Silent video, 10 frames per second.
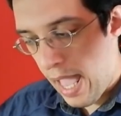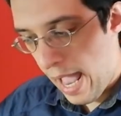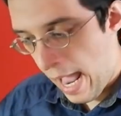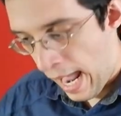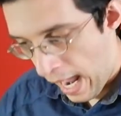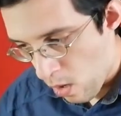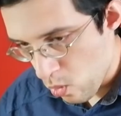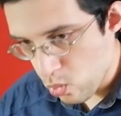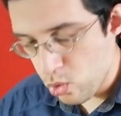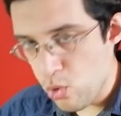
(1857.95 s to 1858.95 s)

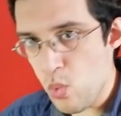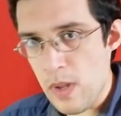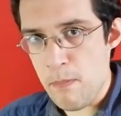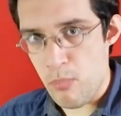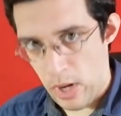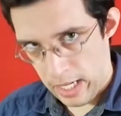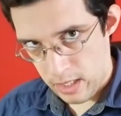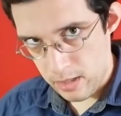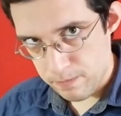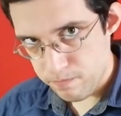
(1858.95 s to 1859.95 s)
how do we
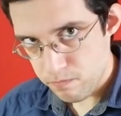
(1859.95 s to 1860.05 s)
bring